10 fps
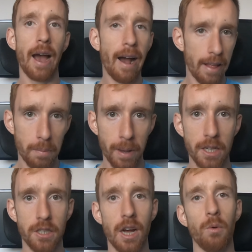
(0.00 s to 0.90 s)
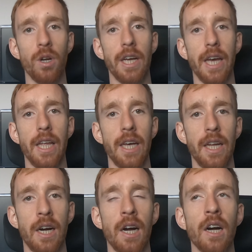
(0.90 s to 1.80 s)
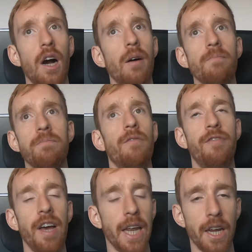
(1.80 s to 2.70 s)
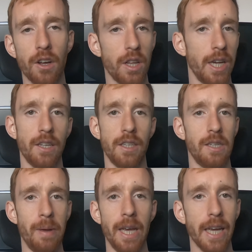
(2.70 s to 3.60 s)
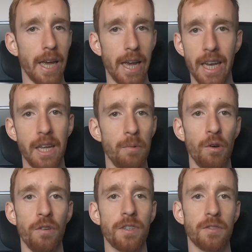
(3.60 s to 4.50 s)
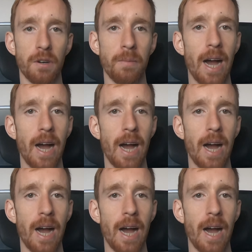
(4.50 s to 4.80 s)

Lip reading: at the pace that I want to get there at. I'm very unlikely to make any moves from